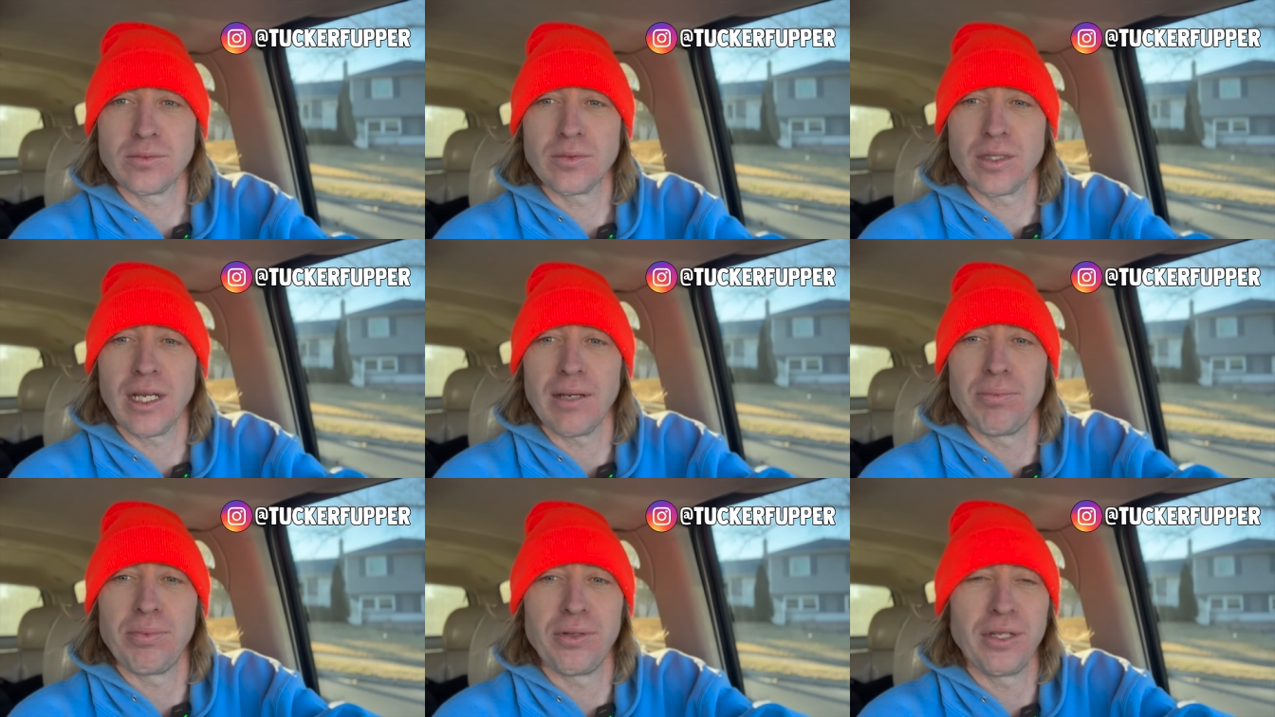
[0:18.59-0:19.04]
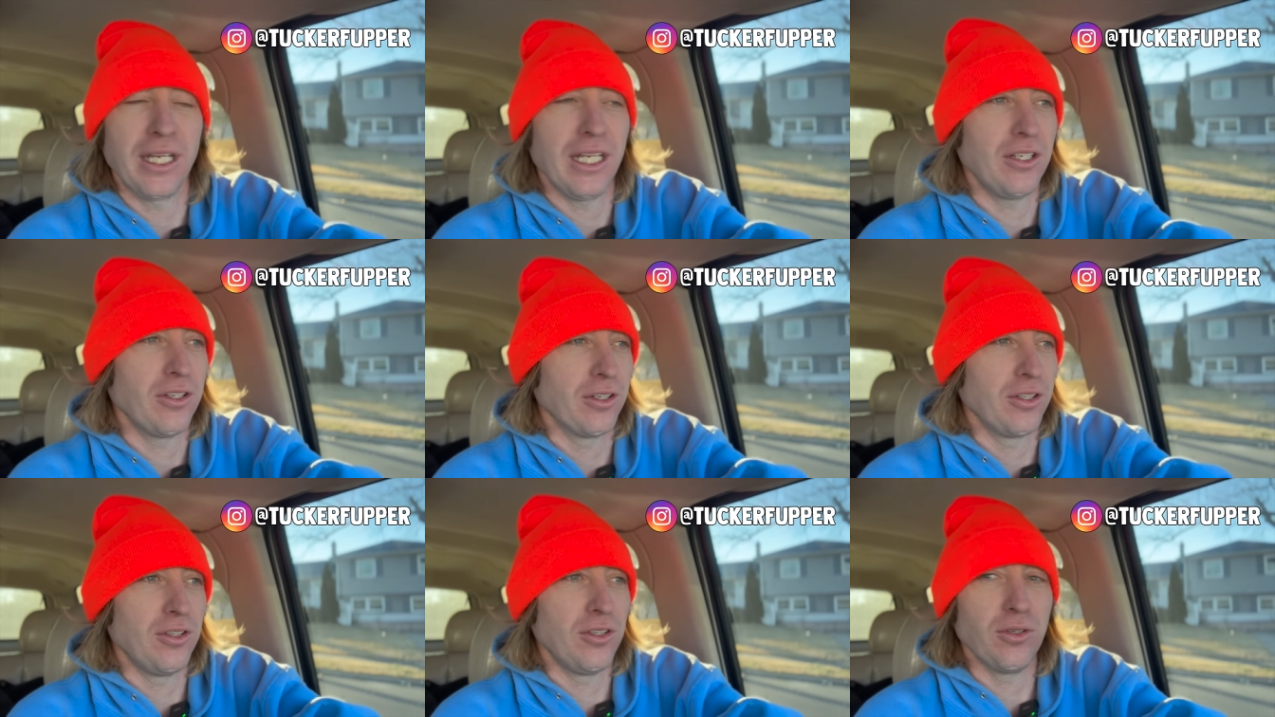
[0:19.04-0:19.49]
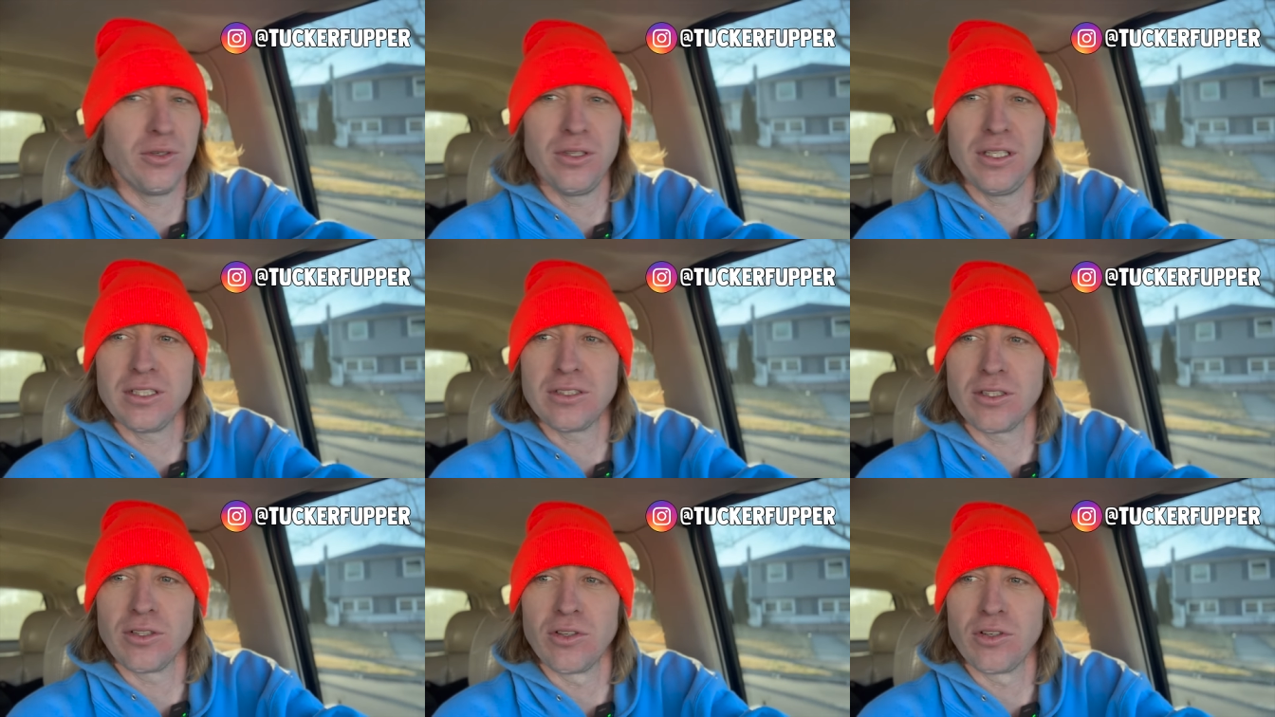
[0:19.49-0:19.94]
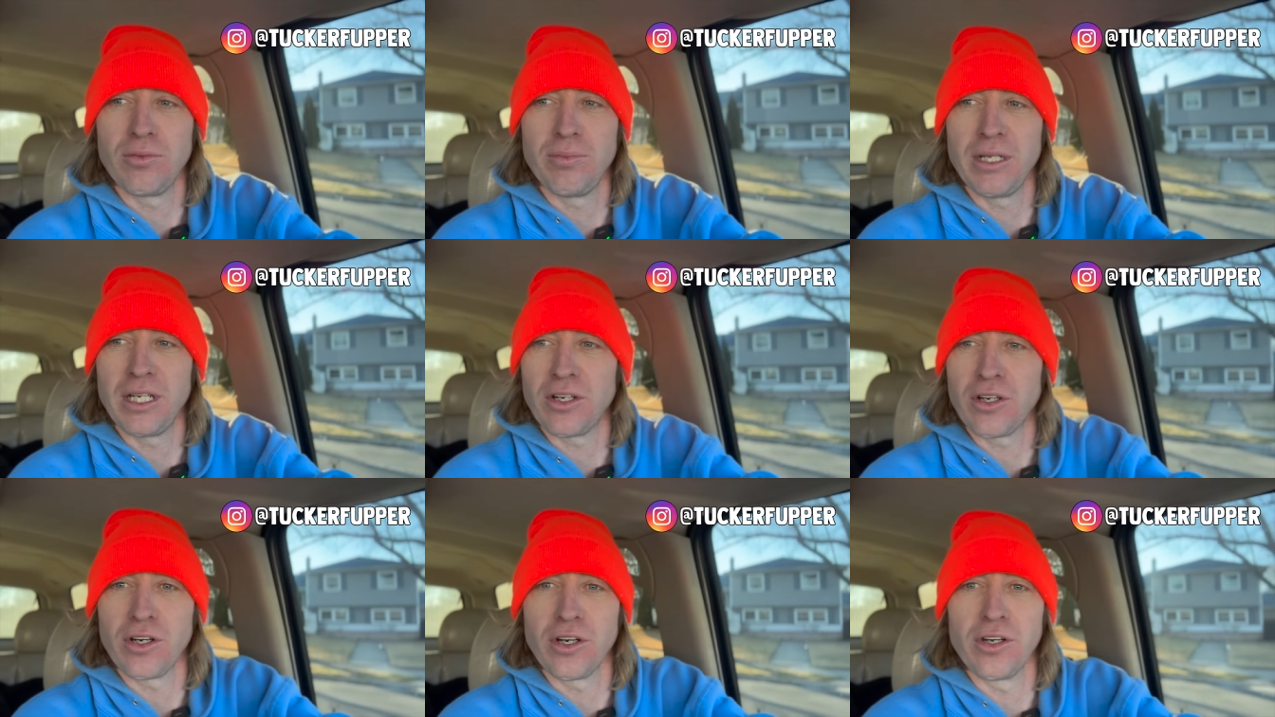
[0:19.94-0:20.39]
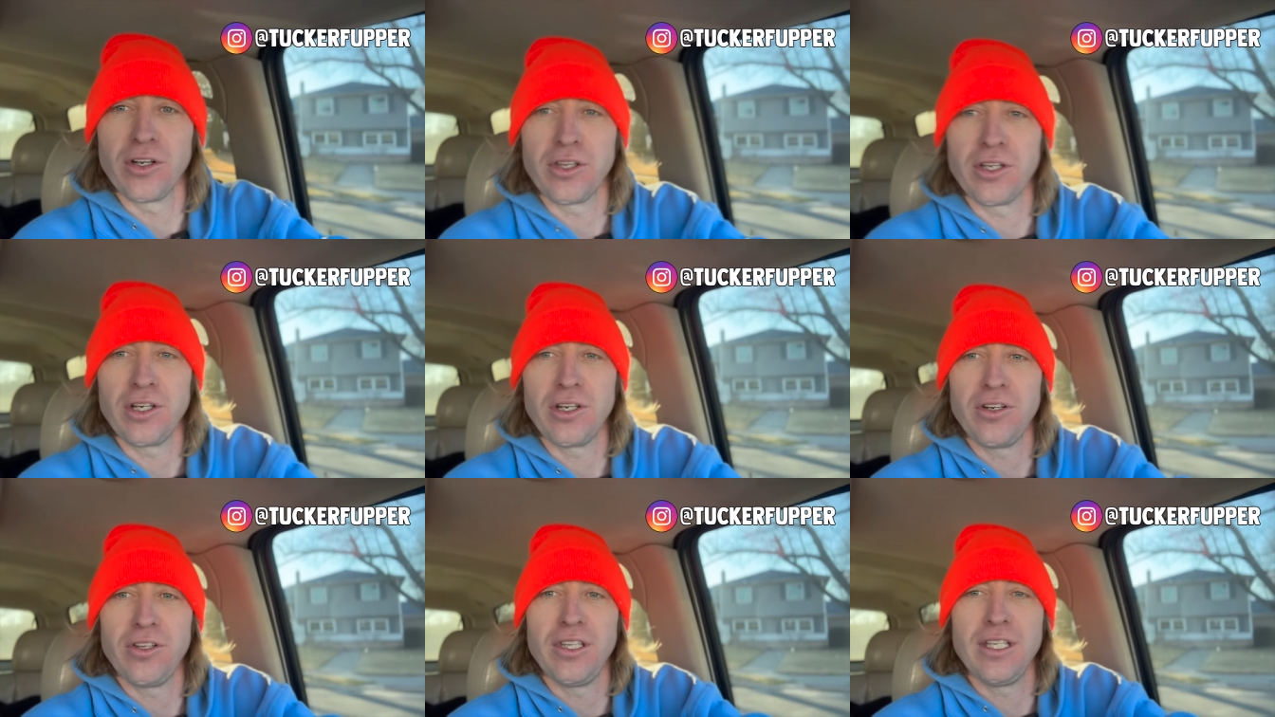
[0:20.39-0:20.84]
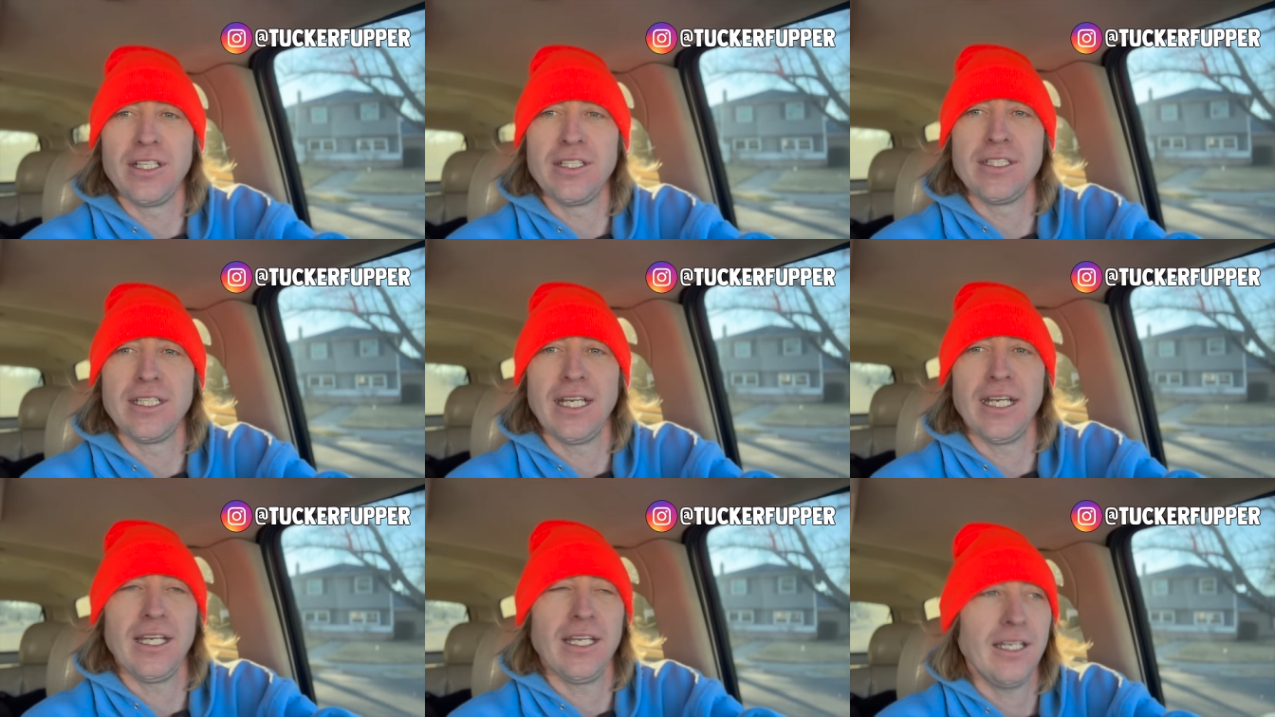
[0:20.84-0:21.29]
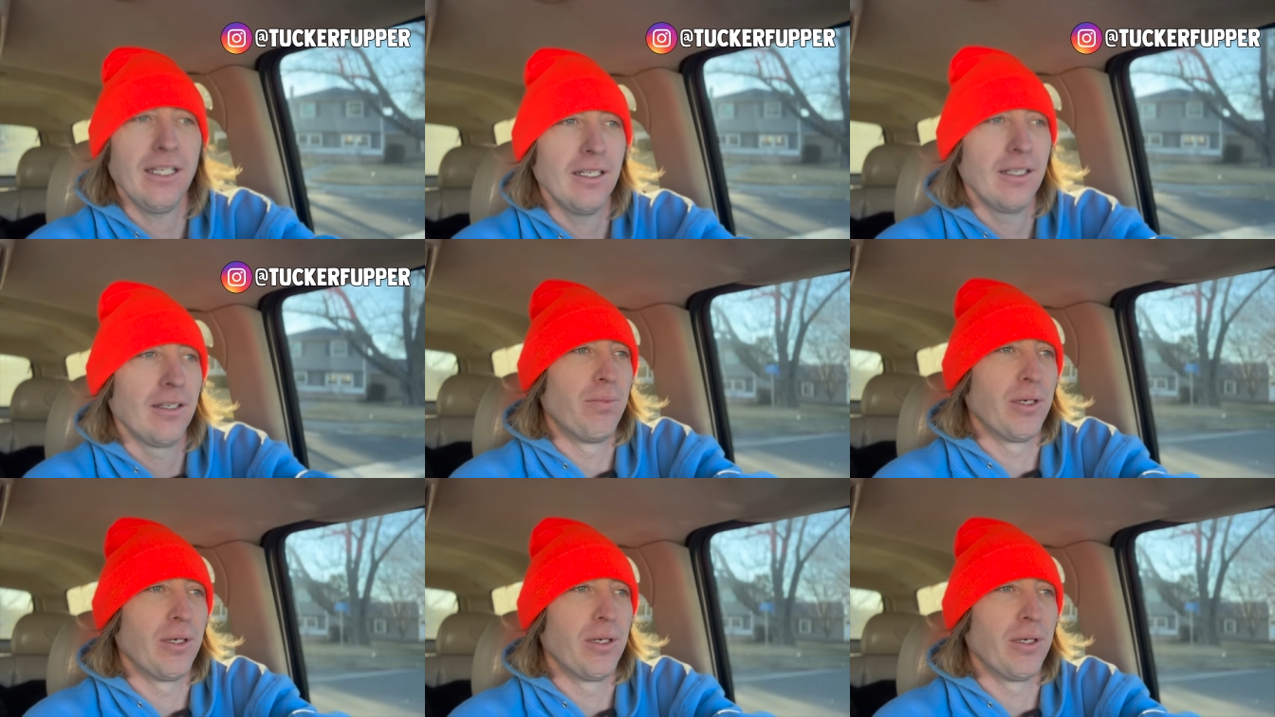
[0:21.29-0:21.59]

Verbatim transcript: I planned on doing this a little bit earlier in the day,